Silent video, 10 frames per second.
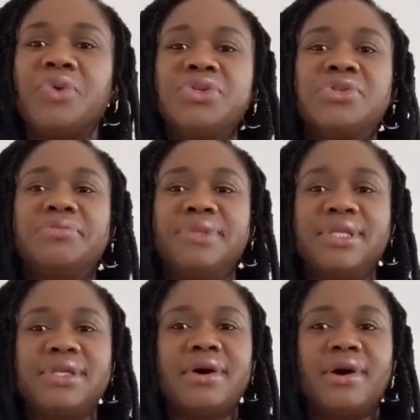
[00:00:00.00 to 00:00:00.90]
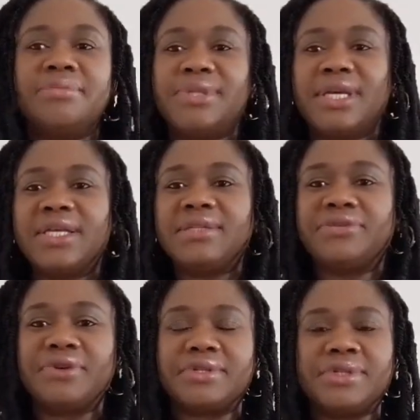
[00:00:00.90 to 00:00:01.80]
If your wardrobe needs
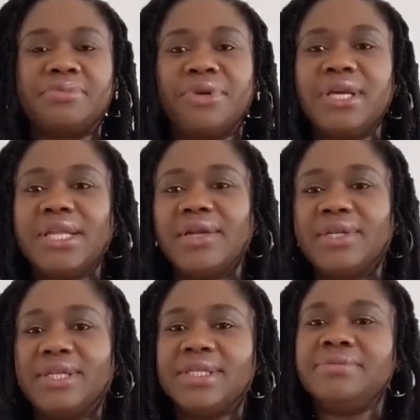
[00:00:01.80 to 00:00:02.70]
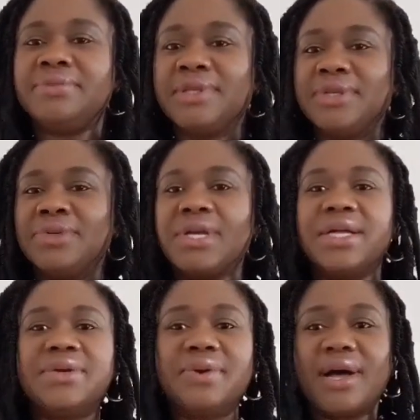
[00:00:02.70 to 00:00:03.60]
updates for spring clothing,
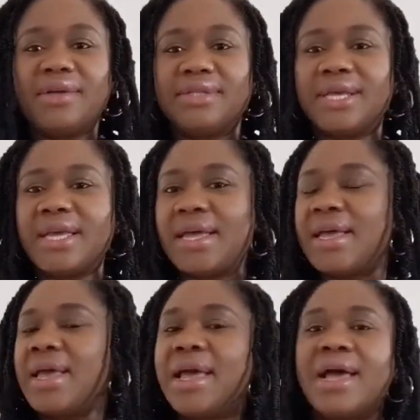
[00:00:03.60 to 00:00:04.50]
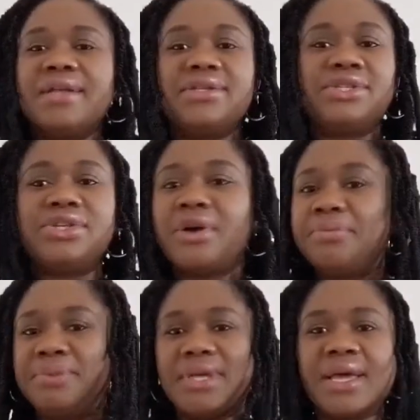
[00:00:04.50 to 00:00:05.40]
you can go out there and
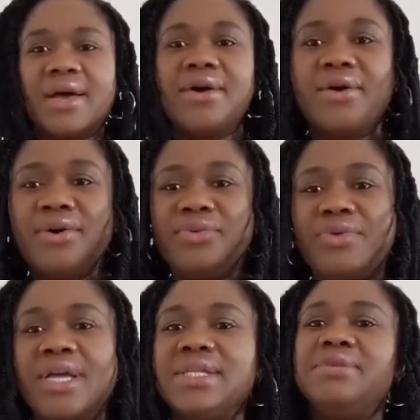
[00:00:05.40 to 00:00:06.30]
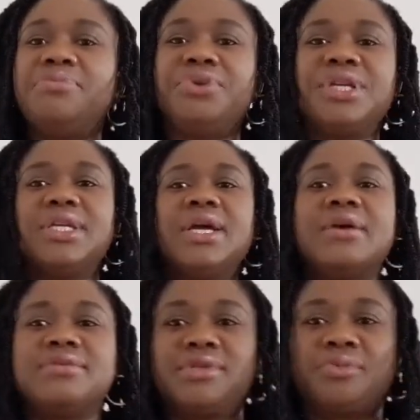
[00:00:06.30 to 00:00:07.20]
shop. They are already
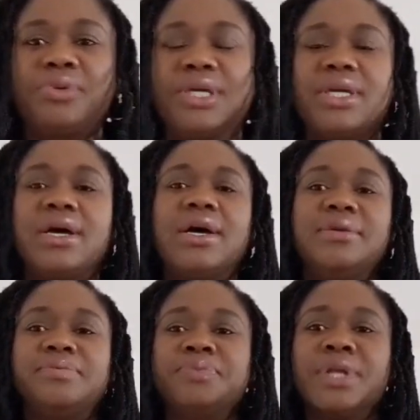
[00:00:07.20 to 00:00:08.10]
bringing out spring